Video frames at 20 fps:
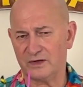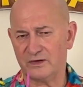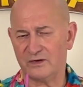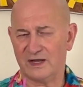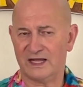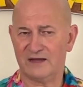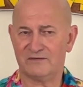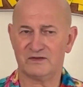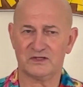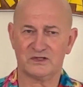
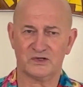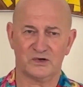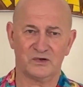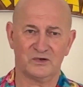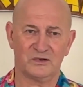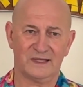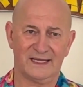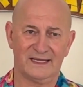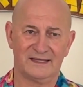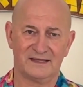Have this
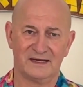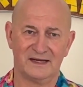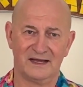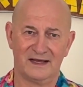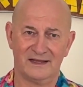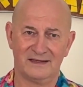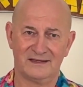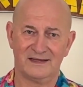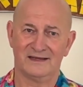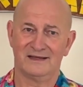early in the
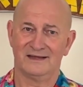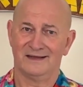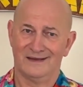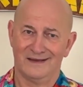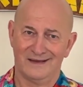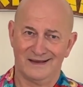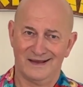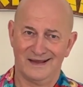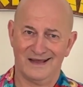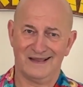night,
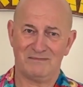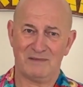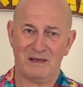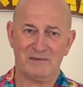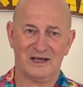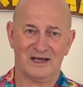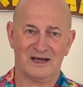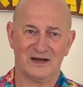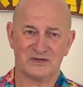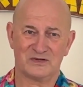and
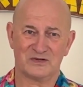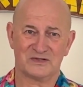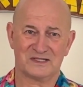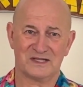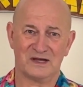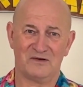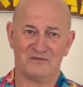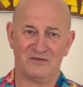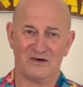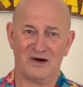maybe cut
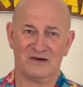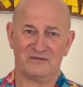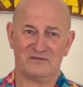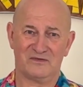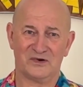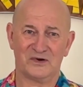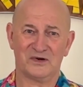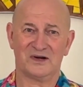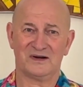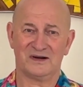yourself off
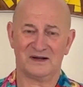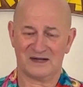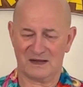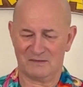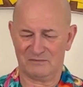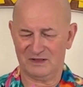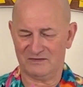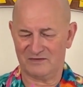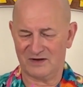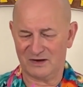for a
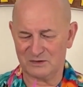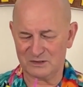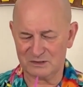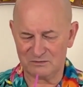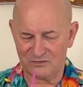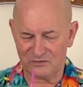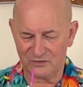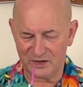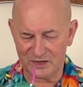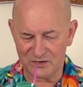couple of hours
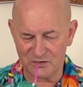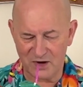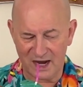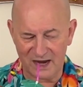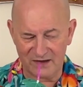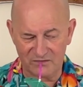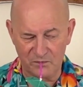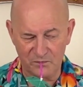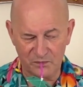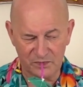before you drive.